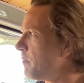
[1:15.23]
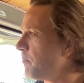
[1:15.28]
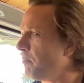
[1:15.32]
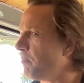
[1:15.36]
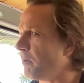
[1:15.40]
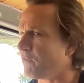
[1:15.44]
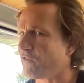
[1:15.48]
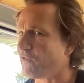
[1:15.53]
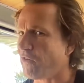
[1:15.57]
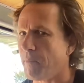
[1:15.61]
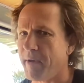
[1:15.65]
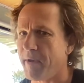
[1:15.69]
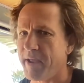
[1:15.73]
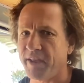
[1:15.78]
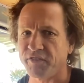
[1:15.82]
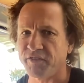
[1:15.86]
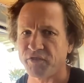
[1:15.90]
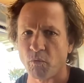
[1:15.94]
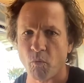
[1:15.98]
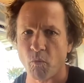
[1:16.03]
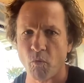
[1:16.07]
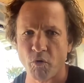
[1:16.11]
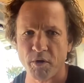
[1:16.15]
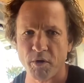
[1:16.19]
but for me as
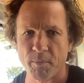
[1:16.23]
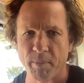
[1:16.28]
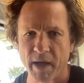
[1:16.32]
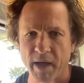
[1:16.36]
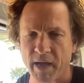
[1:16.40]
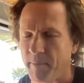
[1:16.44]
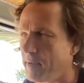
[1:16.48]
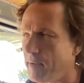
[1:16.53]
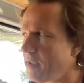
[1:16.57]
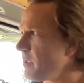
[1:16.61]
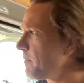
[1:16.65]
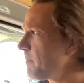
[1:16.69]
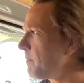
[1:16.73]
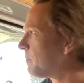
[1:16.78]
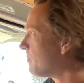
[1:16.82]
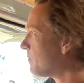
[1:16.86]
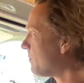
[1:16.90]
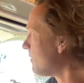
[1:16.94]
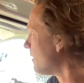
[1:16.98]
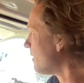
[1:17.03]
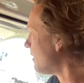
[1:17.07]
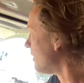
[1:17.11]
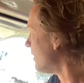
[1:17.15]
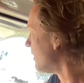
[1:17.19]
a water baby,
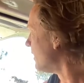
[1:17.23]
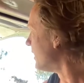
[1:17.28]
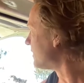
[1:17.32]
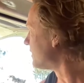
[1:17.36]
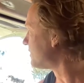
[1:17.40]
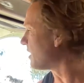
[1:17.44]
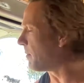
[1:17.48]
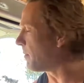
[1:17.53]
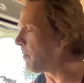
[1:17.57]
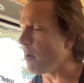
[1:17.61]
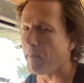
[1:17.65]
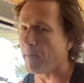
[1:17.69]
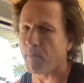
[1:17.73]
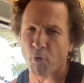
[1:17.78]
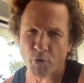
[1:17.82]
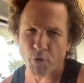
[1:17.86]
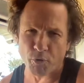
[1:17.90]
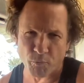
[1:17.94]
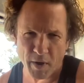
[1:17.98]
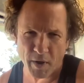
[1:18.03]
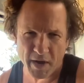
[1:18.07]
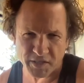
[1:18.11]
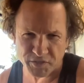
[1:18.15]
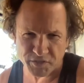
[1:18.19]
it's I'm born
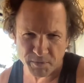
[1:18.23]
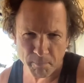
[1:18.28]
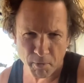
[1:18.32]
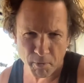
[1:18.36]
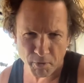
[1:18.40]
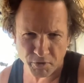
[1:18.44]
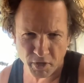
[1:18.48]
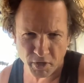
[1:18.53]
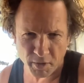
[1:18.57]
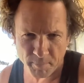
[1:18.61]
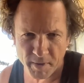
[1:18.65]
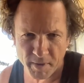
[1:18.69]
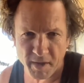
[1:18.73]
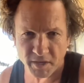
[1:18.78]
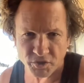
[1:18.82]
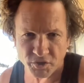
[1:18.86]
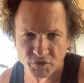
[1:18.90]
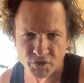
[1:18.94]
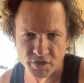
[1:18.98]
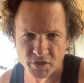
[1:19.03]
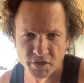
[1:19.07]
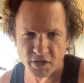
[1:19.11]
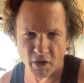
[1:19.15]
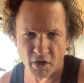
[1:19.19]
and raised in Bondi
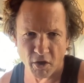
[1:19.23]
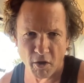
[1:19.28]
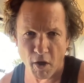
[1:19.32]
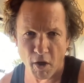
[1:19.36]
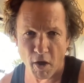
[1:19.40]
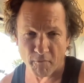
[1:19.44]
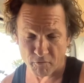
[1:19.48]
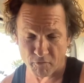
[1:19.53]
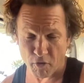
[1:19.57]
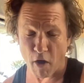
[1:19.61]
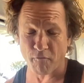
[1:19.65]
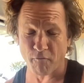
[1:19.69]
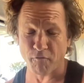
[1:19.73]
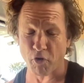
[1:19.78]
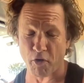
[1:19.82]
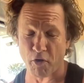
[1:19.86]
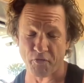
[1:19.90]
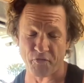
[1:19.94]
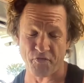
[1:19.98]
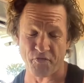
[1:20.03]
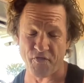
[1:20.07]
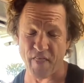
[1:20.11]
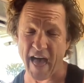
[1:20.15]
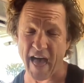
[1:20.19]
Beach. You know, I've, I've got
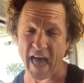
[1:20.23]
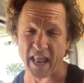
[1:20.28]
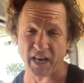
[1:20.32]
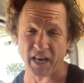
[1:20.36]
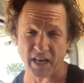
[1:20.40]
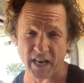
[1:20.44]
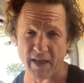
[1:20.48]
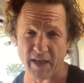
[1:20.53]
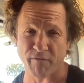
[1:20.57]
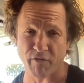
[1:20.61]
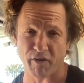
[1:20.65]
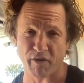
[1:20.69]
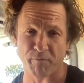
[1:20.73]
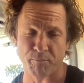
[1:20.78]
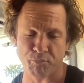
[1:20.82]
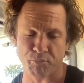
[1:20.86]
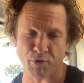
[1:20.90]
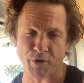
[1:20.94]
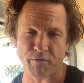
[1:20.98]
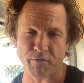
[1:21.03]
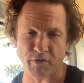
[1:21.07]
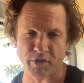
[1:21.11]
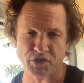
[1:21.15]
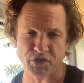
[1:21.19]
that level of
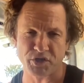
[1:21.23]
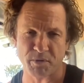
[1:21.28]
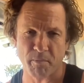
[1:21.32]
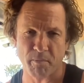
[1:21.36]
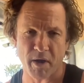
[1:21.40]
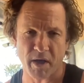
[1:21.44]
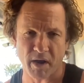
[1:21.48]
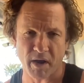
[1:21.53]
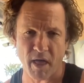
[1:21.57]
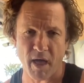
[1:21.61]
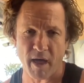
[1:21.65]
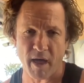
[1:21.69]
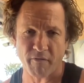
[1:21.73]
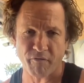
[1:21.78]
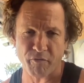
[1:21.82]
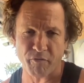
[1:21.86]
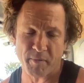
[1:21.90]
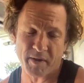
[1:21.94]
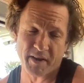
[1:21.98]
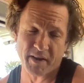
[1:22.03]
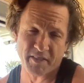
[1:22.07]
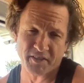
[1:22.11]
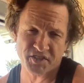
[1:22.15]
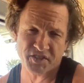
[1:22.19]
privilege in my life. I
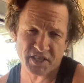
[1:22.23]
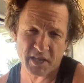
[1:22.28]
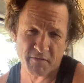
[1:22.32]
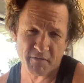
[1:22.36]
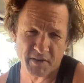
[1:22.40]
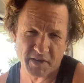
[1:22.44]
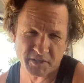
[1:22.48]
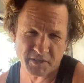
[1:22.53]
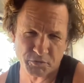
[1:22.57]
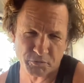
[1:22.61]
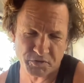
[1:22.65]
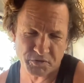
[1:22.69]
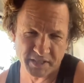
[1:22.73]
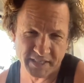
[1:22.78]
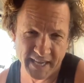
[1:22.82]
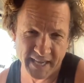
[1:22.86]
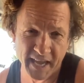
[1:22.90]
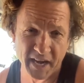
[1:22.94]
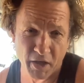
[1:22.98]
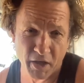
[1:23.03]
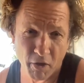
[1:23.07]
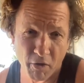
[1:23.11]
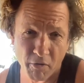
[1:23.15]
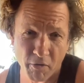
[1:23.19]
mean, in the 70s it was a
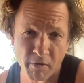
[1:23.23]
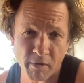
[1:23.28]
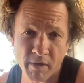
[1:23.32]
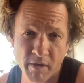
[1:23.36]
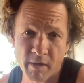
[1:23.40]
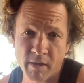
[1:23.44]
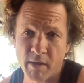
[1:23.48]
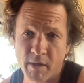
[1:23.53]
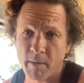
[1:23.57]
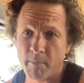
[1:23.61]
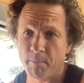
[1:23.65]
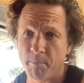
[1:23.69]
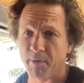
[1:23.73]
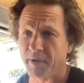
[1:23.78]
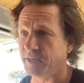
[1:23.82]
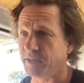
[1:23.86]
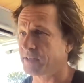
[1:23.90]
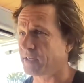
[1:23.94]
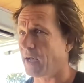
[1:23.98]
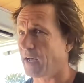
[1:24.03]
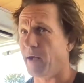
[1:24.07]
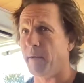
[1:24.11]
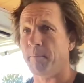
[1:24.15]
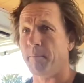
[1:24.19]
ghetto,
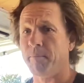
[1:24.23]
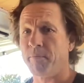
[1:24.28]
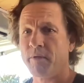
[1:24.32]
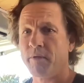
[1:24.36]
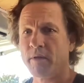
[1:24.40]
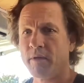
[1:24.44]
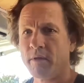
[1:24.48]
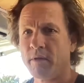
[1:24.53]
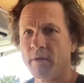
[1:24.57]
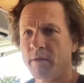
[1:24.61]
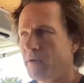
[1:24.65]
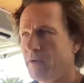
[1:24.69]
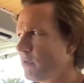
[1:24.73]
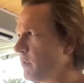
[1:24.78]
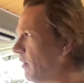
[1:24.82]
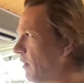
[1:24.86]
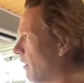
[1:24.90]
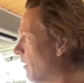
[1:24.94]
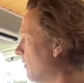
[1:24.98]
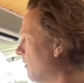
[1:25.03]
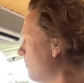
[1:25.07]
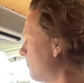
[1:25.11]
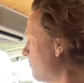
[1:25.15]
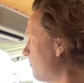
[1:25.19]
but um, you
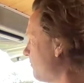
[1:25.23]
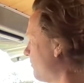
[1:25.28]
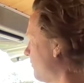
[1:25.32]
know,